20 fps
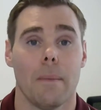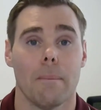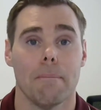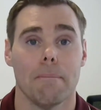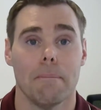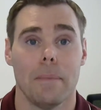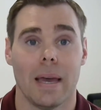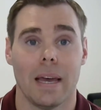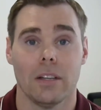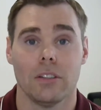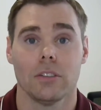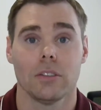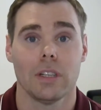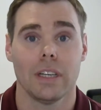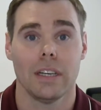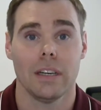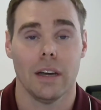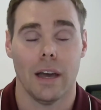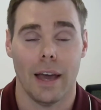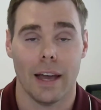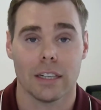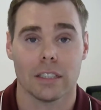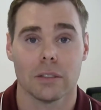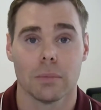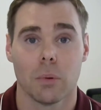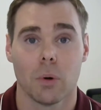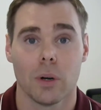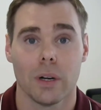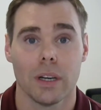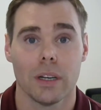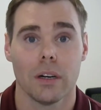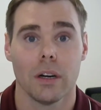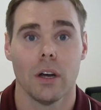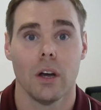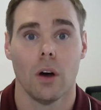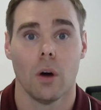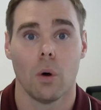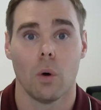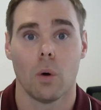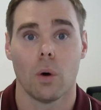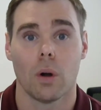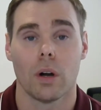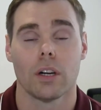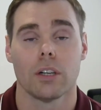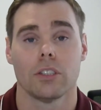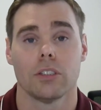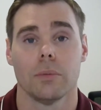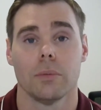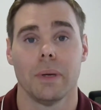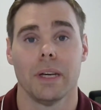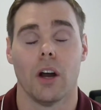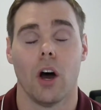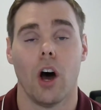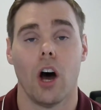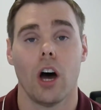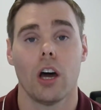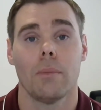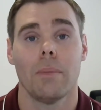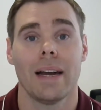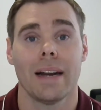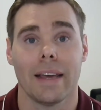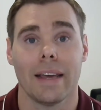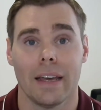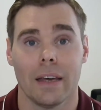manually exported or should be an automatic